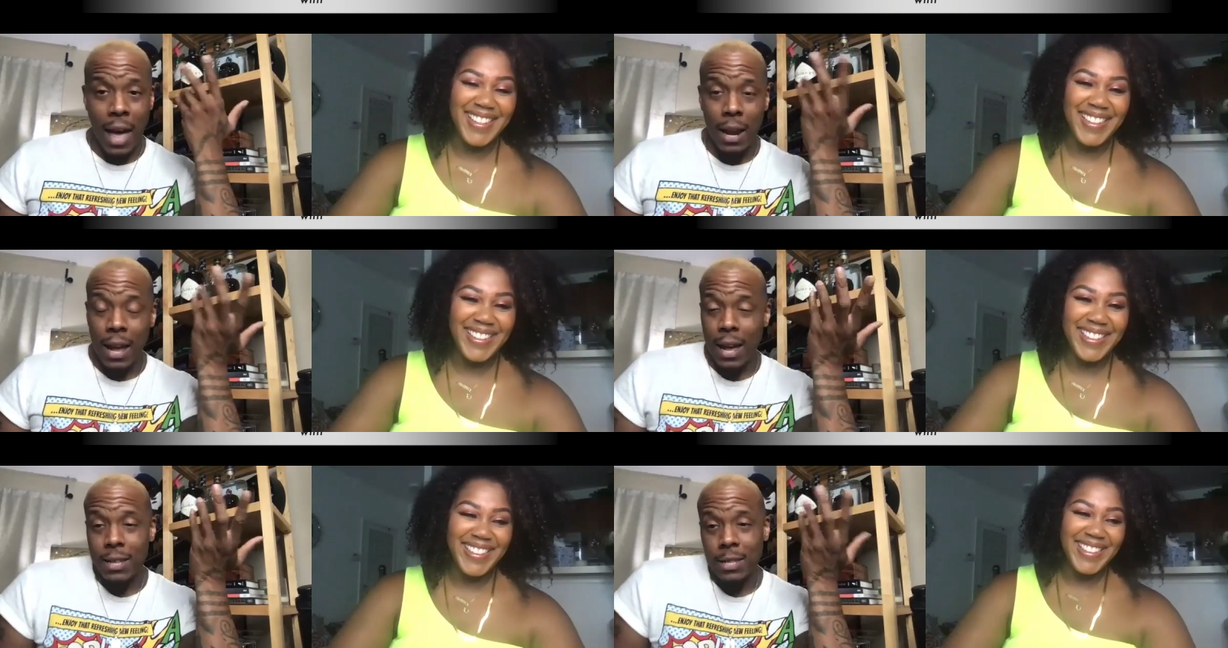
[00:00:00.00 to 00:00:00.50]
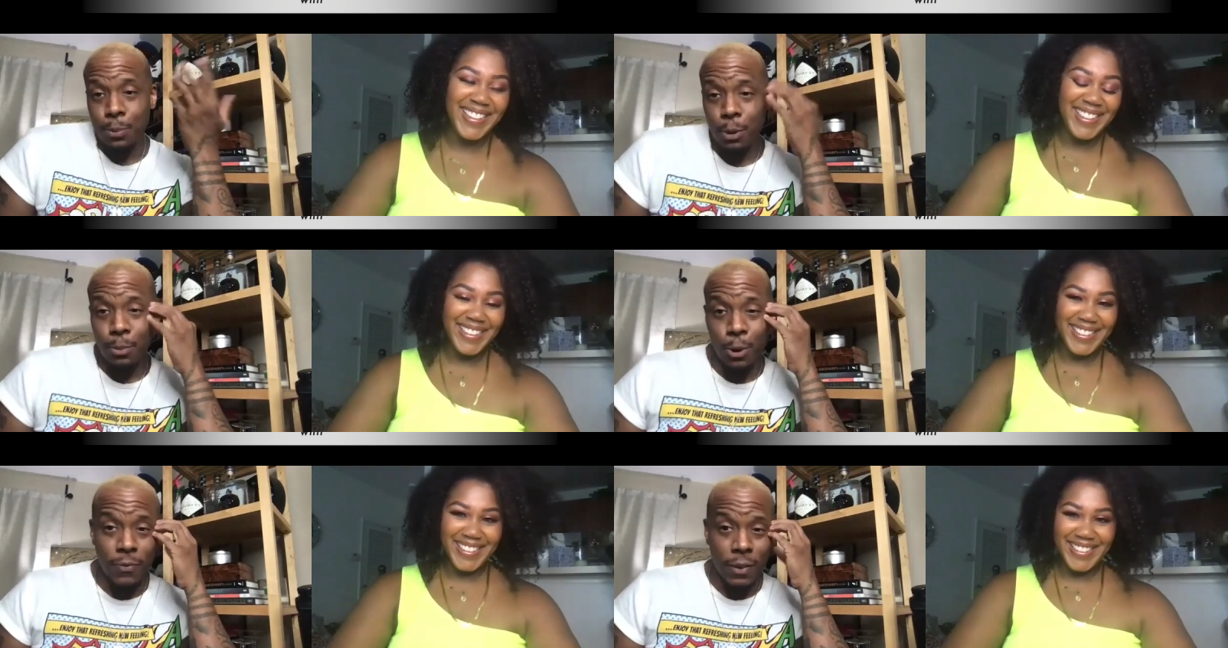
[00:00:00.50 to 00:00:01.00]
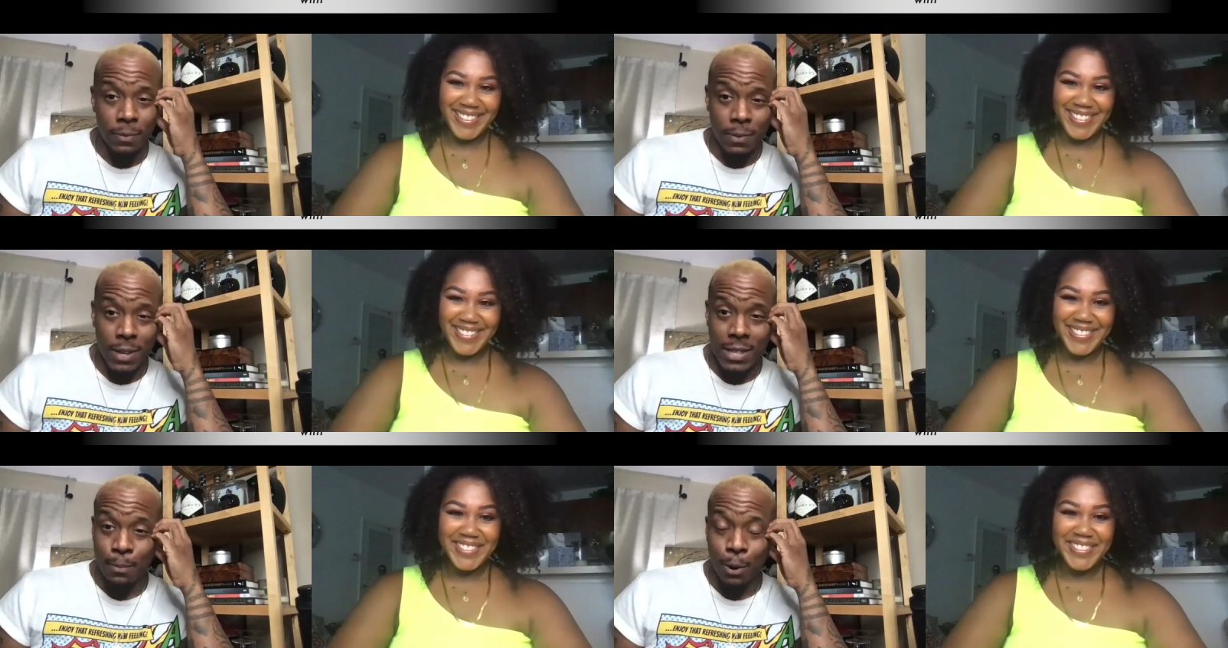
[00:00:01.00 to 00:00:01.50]
Speaker 1: I gotta support both of them because
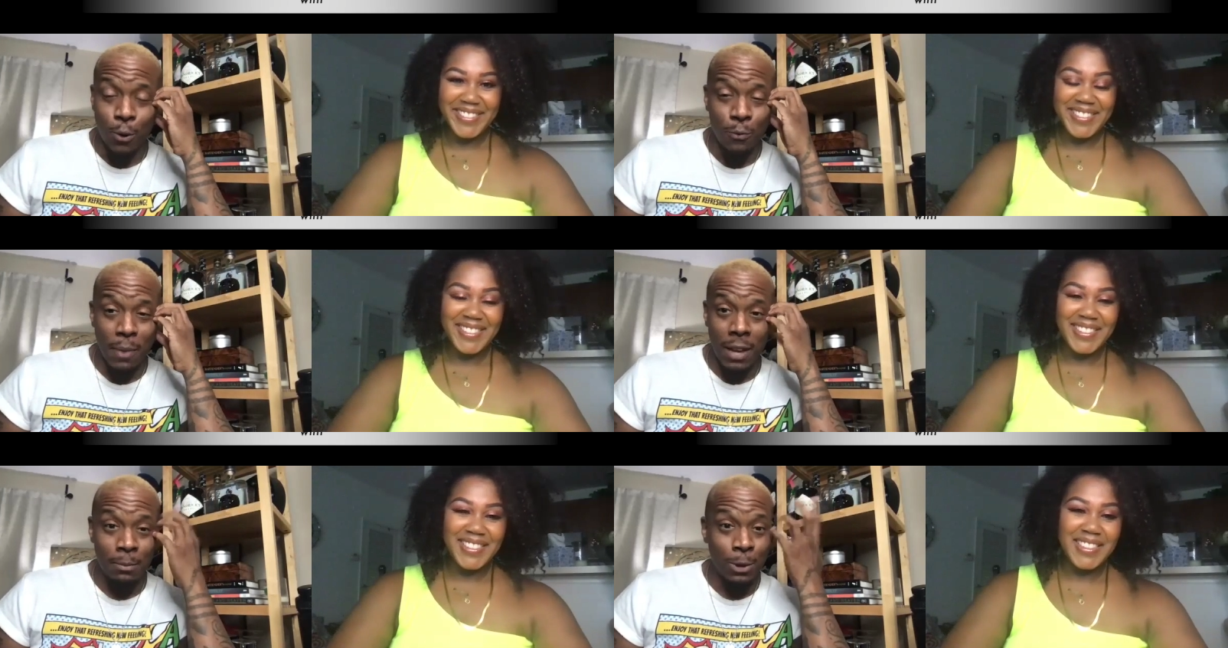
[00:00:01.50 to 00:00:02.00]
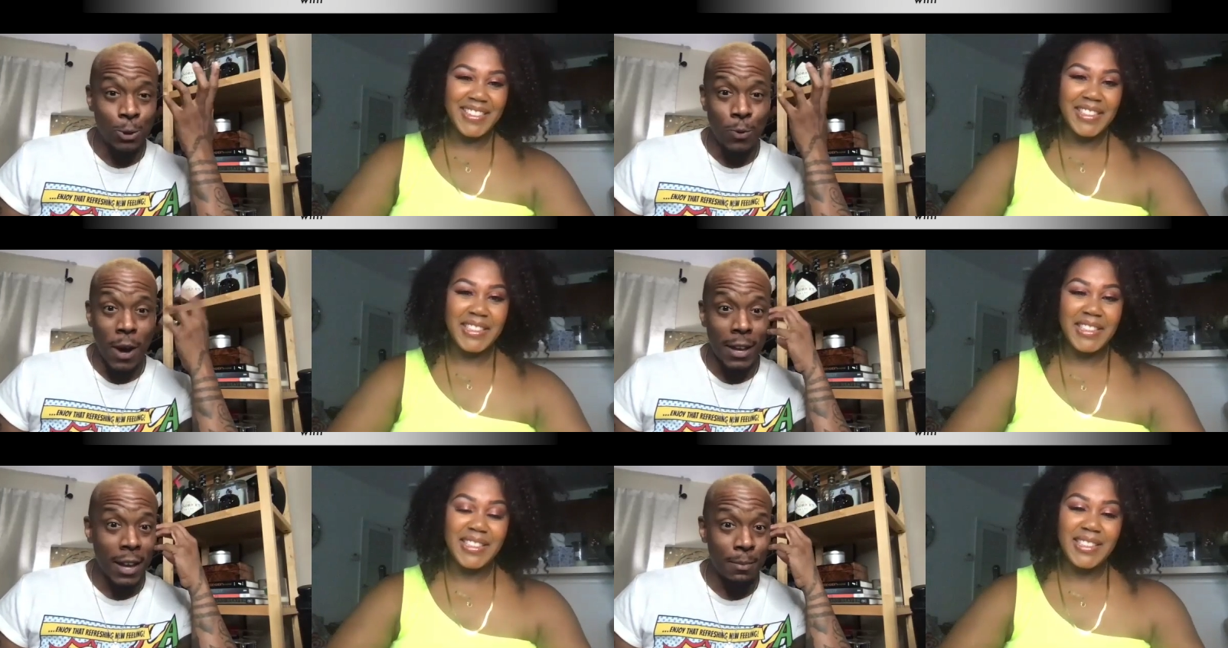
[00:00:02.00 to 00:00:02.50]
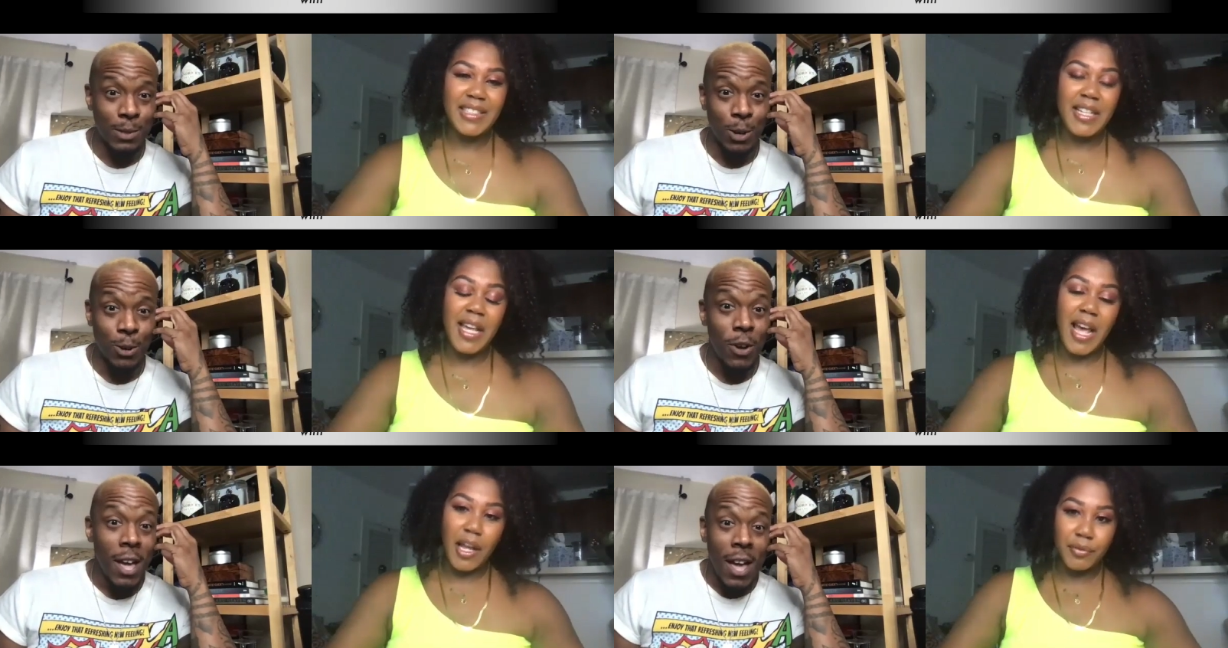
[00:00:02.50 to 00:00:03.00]
they both made me who I am. So
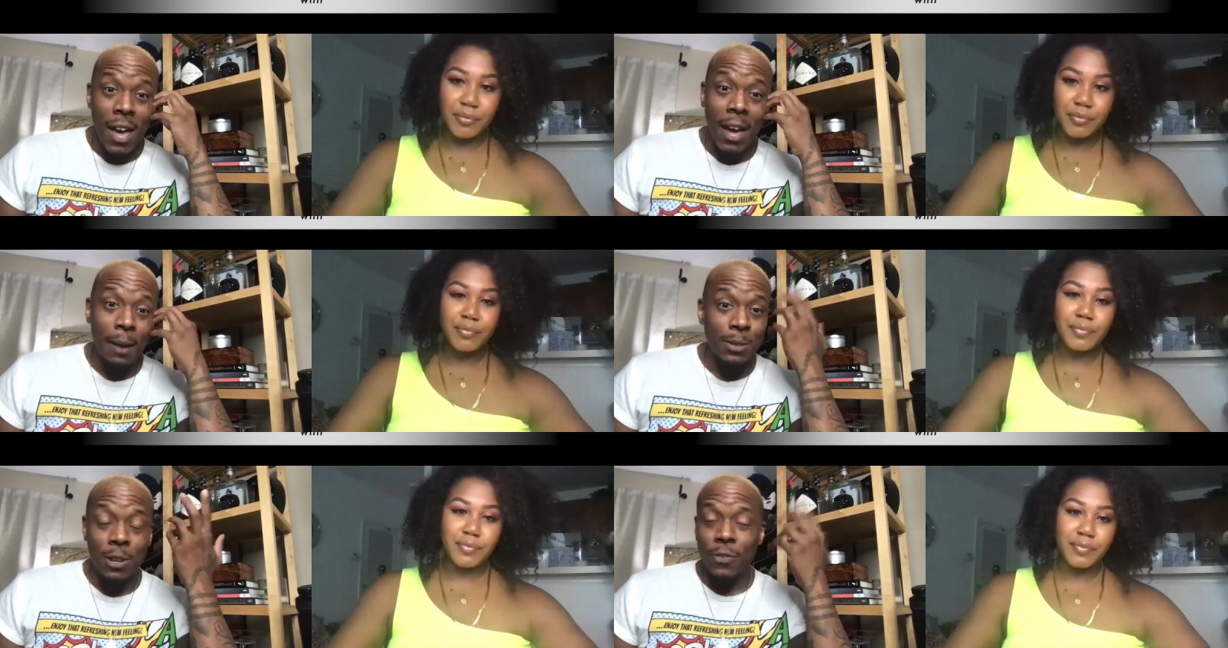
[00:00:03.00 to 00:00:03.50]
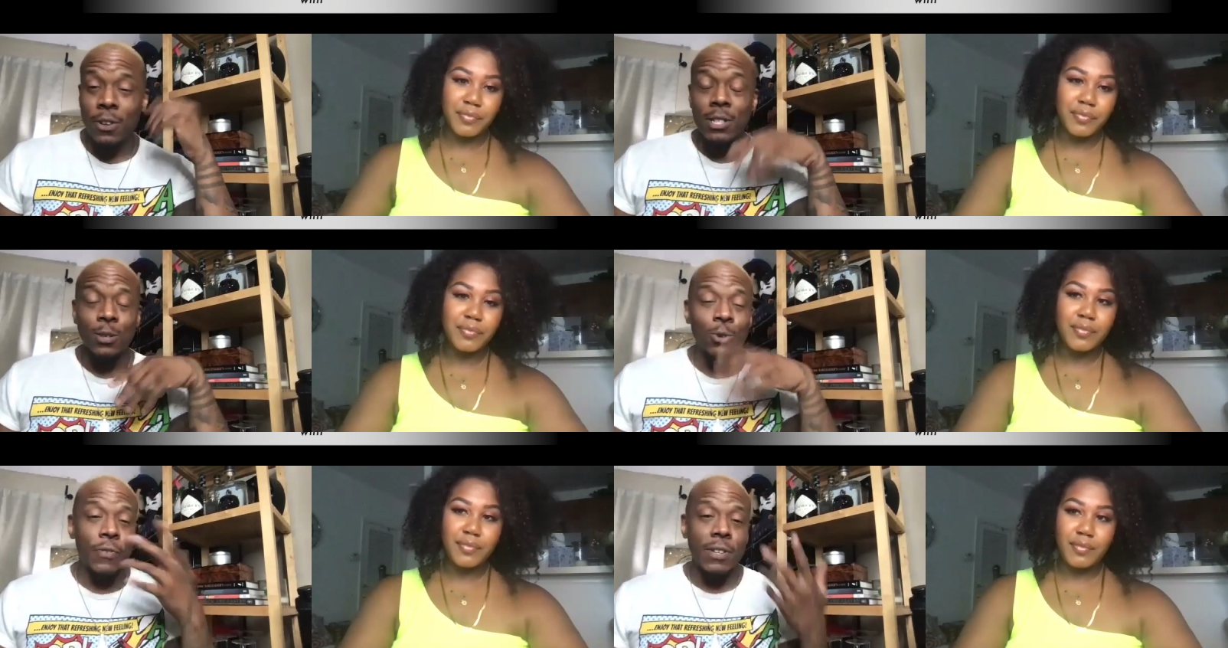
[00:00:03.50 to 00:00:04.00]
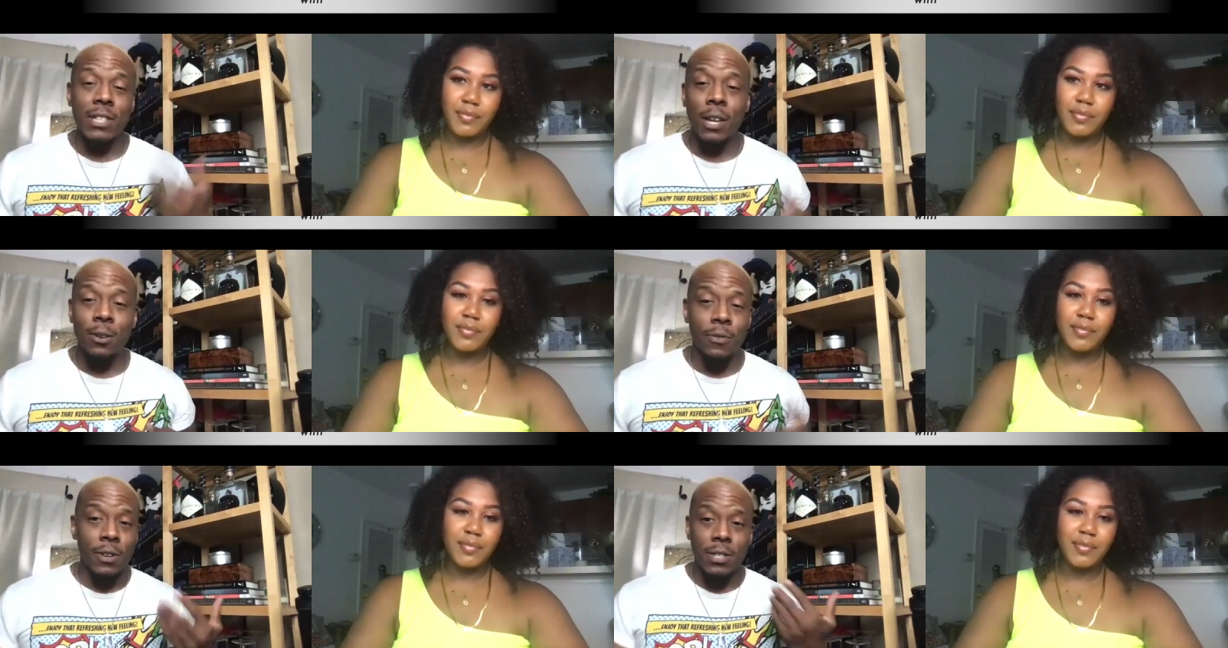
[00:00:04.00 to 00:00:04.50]
Hampton University, Norfolk State
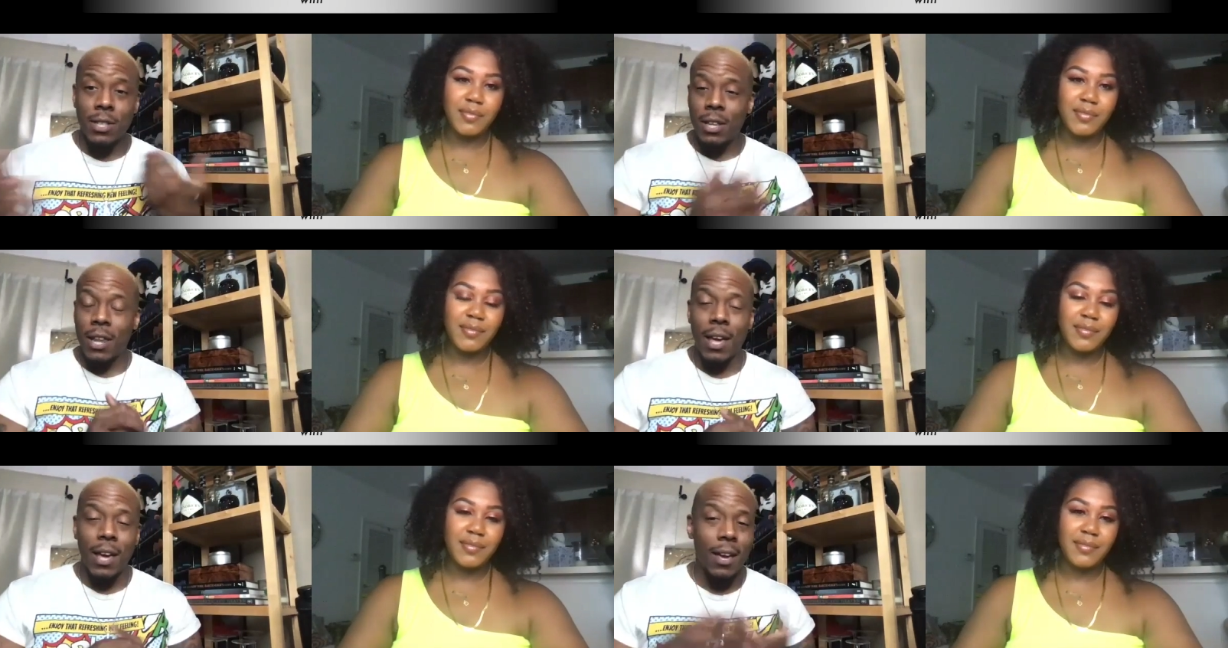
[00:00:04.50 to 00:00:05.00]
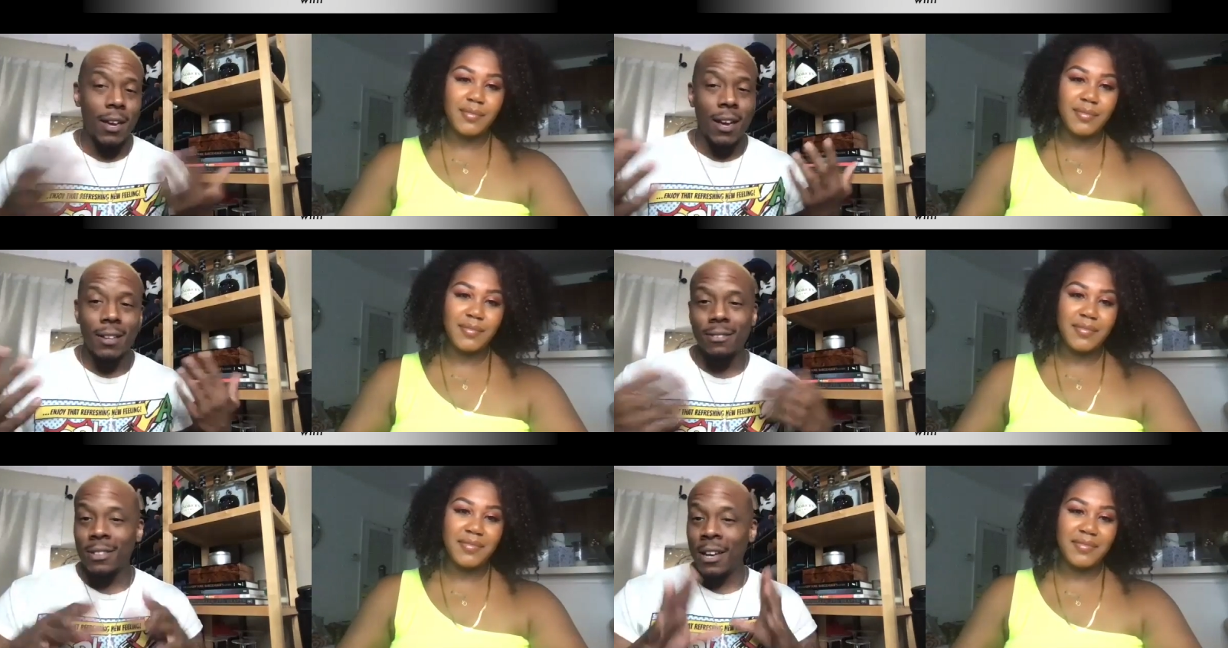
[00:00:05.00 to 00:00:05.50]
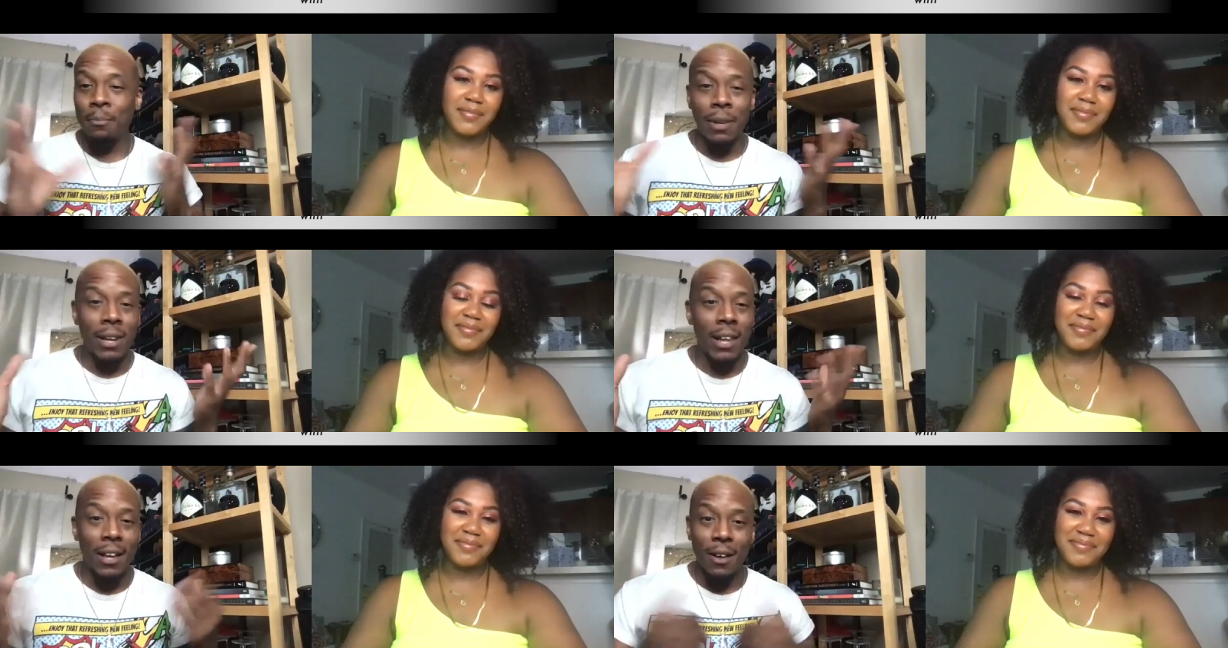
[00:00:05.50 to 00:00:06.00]
University, like nothing but love.